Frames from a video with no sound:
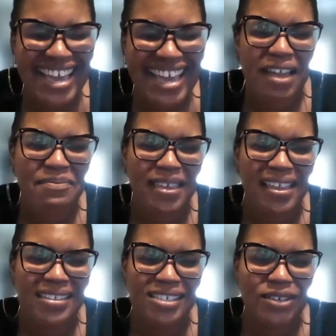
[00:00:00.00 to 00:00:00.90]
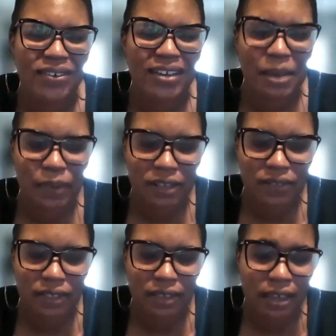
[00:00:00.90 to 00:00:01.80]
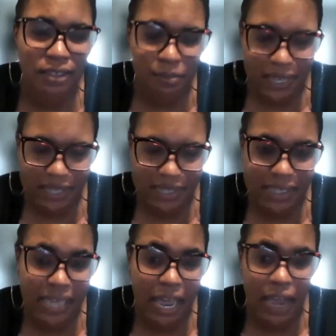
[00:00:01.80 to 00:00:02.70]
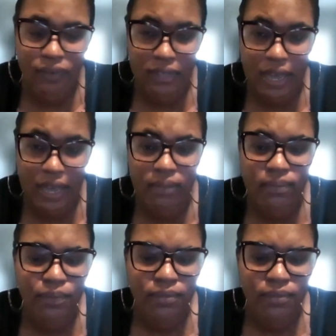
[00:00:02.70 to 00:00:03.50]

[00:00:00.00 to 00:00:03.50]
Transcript: I've been to a couple of other places after that.